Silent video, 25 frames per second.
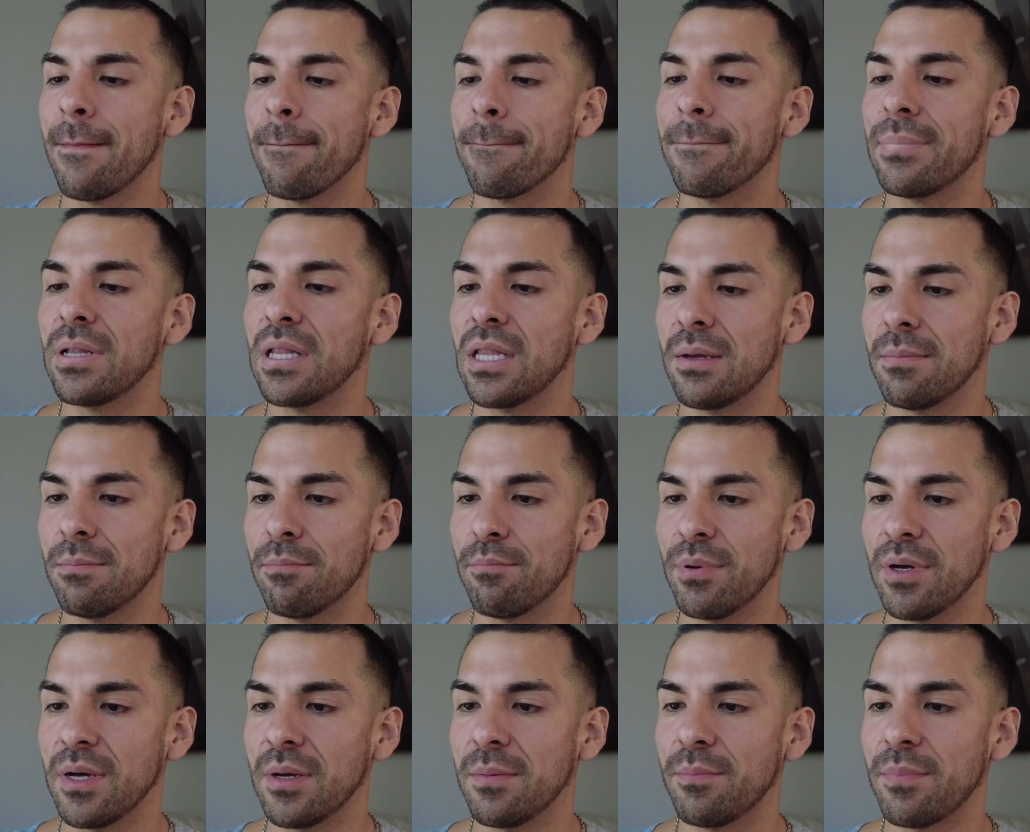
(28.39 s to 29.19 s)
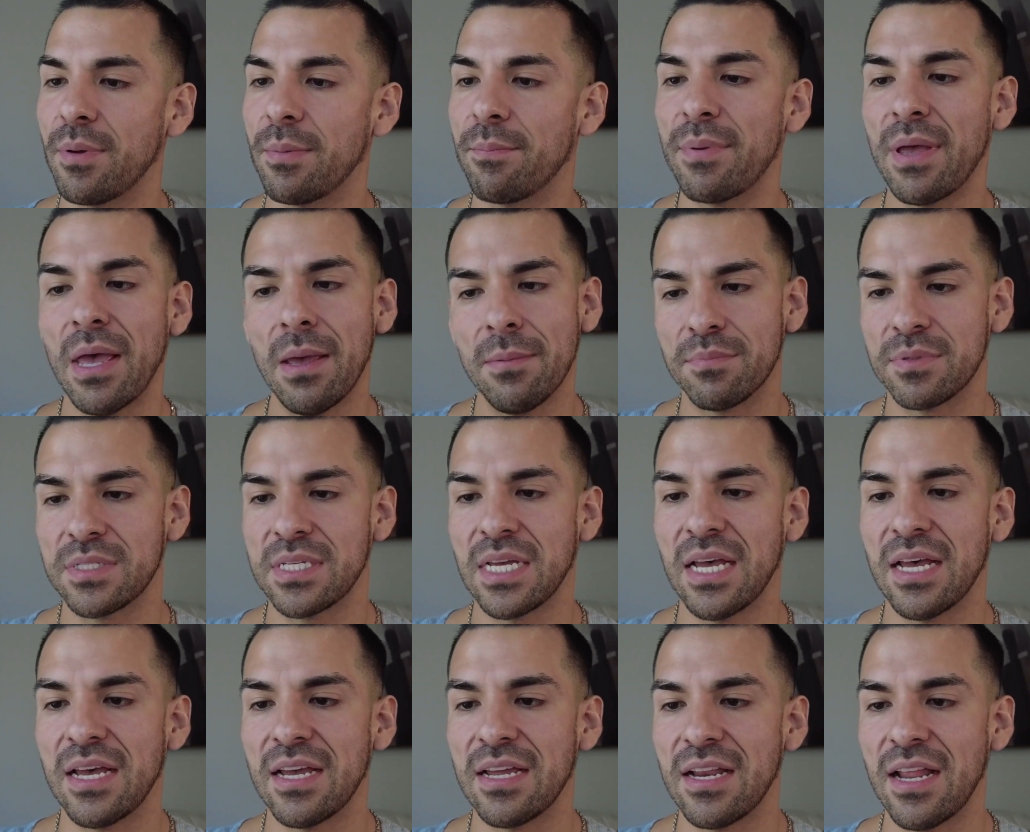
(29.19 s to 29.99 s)
Plump Up
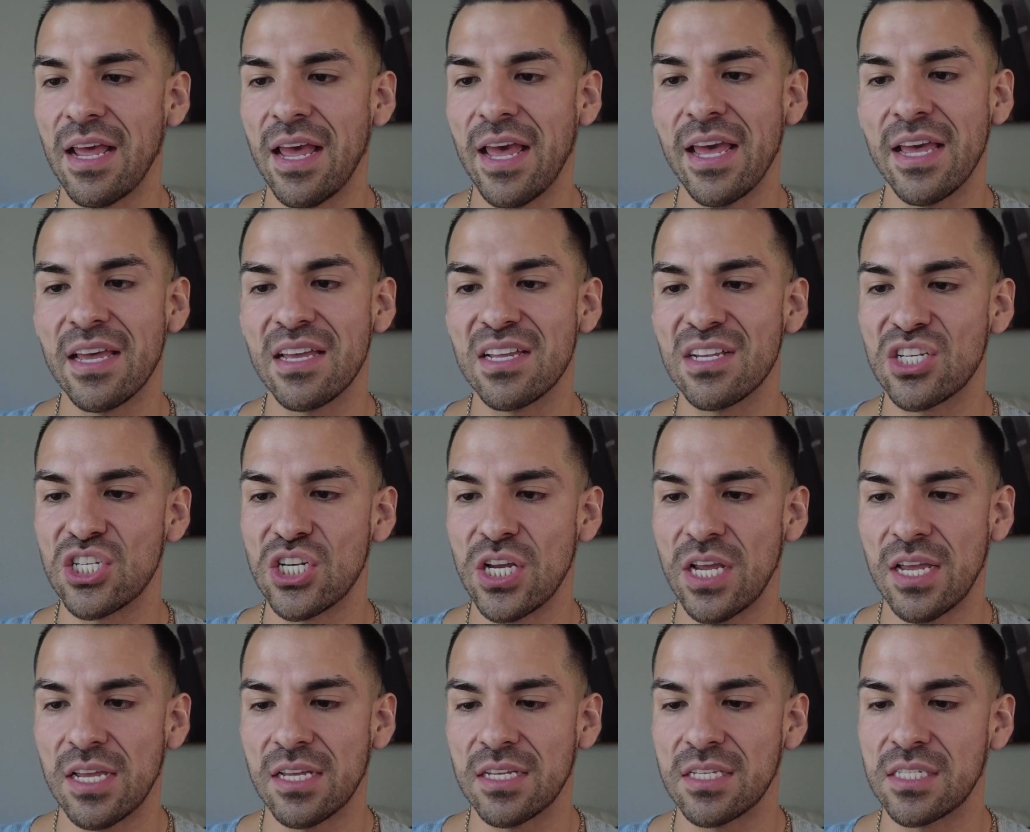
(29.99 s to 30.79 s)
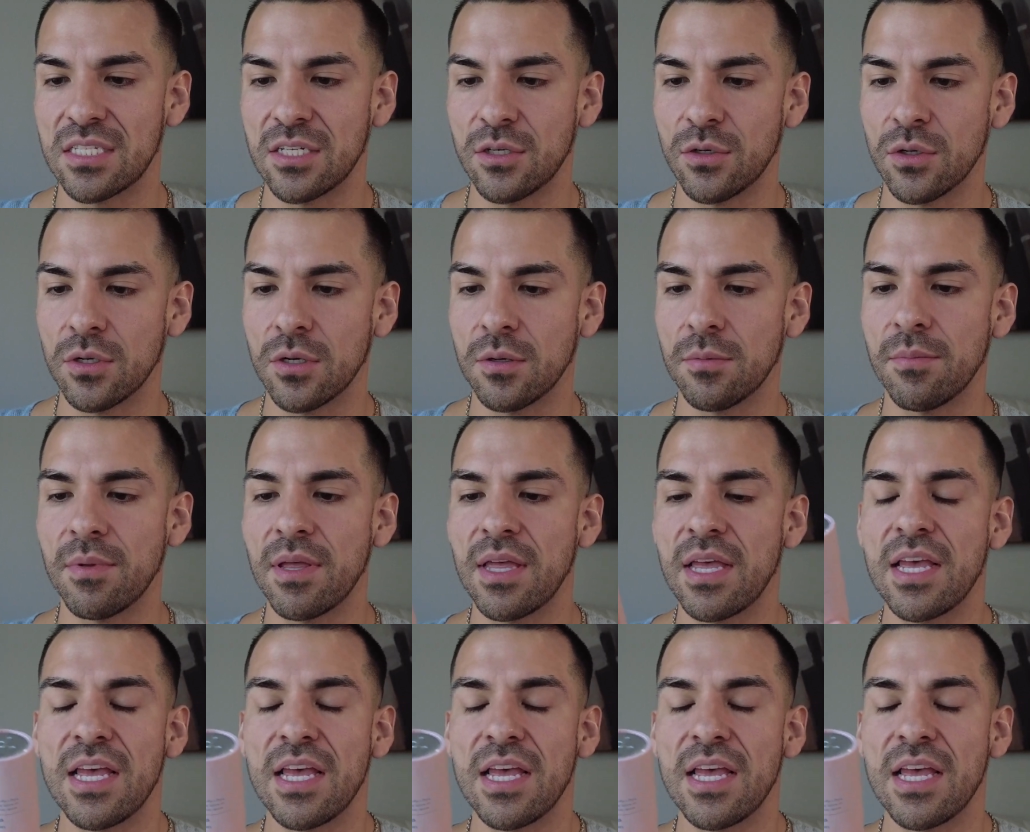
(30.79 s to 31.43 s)
Peptide AHA Serum.